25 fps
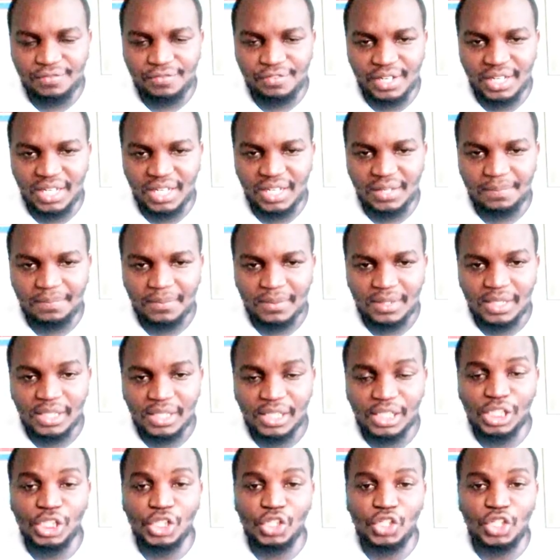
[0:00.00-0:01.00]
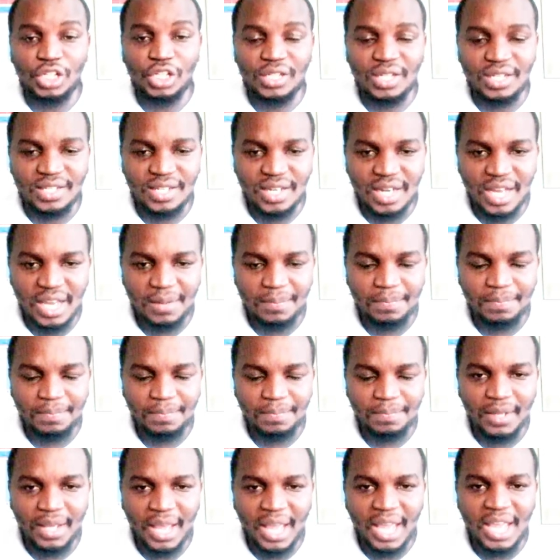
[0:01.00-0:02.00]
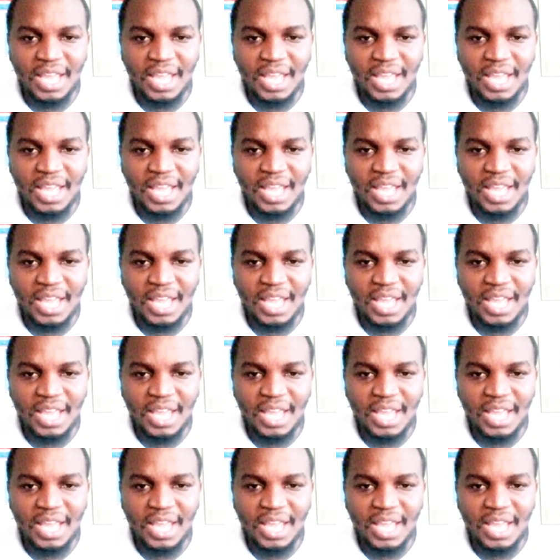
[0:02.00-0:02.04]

free in Jesus' name.